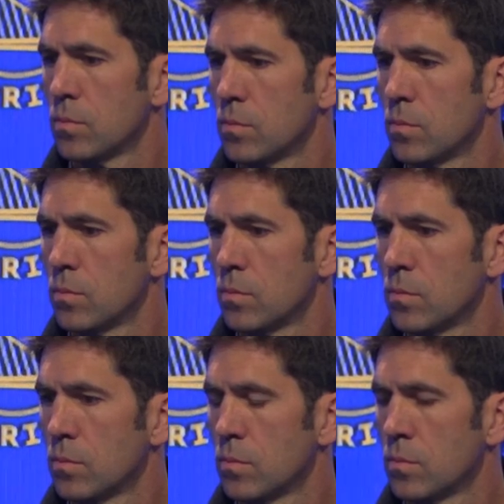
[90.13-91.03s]

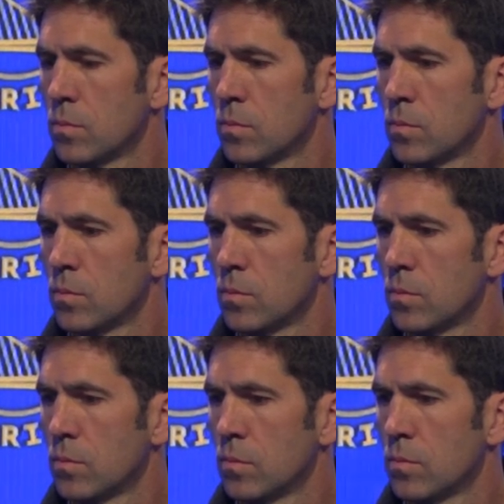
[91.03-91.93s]

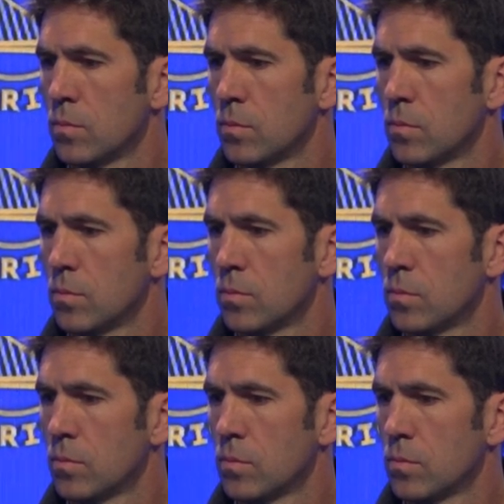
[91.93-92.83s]

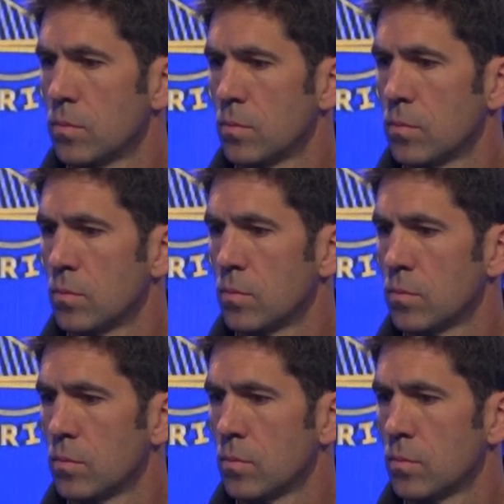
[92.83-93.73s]

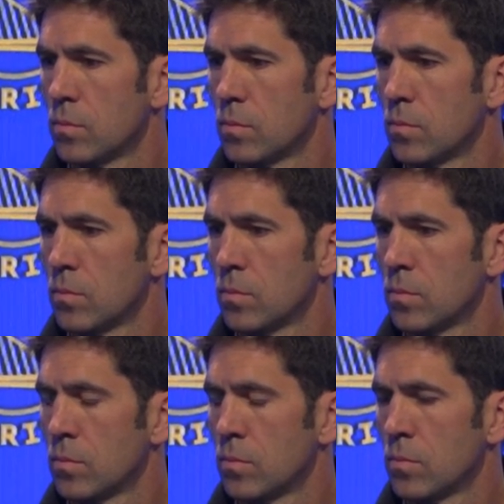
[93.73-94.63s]

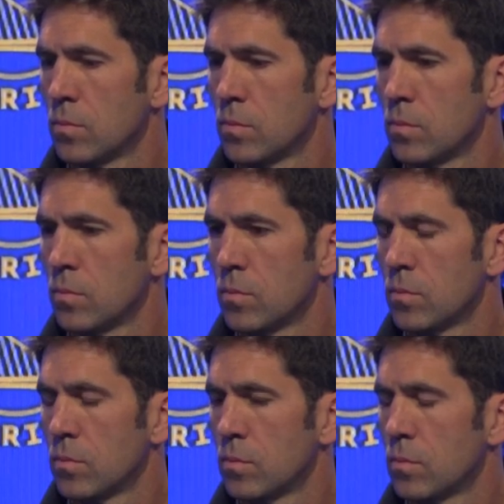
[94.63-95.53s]

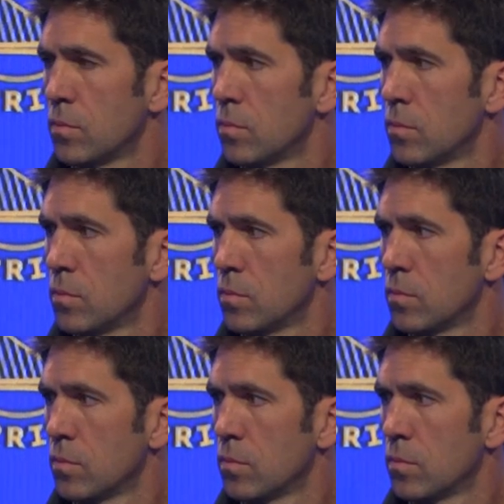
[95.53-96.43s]

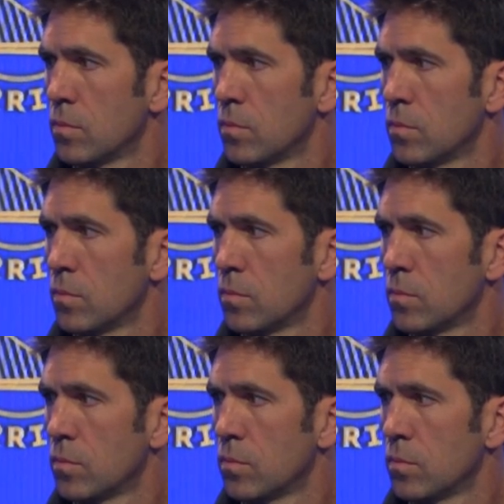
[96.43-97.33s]
The person shown says nothing.